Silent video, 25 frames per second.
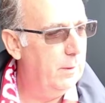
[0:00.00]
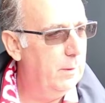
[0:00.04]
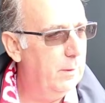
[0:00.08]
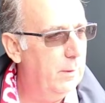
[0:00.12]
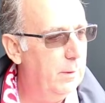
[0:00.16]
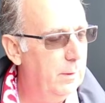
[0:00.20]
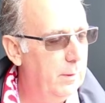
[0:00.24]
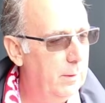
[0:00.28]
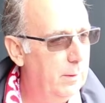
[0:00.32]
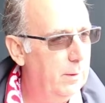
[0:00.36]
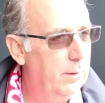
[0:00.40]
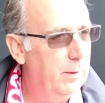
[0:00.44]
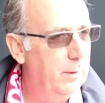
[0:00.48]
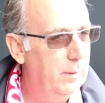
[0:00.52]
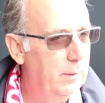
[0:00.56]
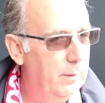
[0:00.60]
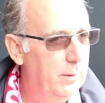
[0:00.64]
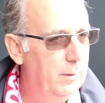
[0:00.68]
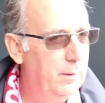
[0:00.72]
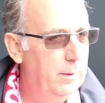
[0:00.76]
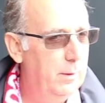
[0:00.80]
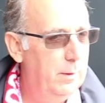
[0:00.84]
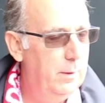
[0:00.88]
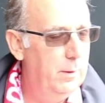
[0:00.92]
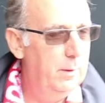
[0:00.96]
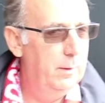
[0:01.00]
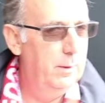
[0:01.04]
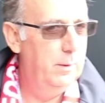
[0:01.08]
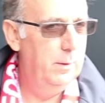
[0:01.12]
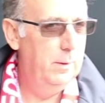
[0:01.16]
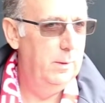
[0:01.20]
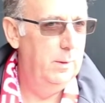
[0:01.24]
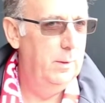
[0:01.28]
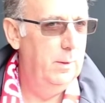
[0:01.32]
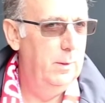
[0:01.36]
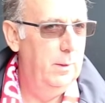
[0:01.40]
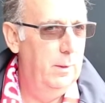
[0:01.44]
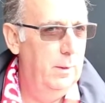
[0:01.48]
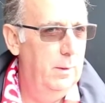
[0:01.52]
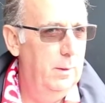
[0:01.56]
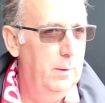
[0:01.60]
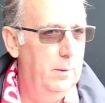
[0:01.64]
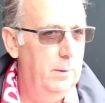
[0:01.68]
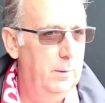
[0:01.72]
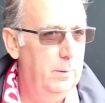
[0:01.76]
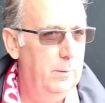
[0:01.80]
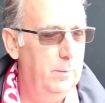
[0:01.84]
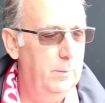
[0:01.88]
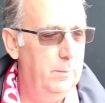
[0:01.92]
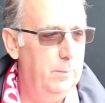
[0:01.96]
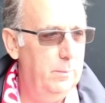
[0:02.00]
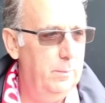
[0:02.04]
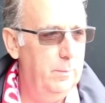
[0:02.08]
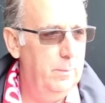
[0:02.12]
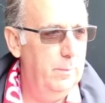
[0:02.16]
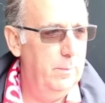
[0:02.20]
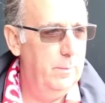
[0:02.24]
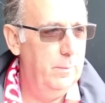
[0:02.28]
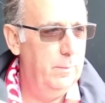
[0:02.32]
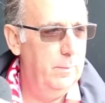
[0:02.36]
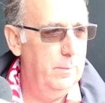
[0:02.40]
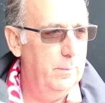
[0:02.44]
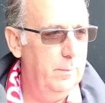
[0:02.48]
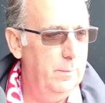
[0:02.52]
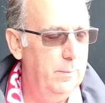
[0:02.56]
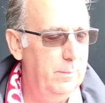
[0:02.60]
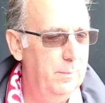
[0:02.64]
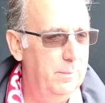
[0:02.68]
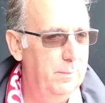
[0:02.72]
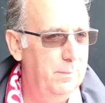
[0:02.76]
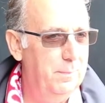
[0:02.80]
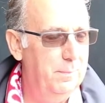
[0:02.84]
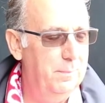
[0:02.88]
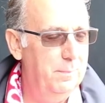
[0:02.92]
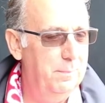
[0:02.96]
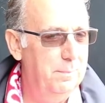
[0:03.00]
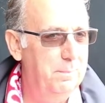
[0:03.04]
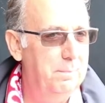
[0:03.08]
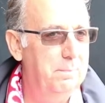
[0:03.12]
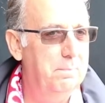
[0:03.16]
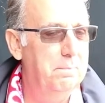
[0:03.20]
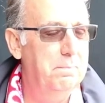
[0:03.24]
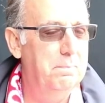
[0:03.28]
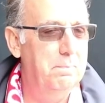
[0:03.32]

This person isn't speaking.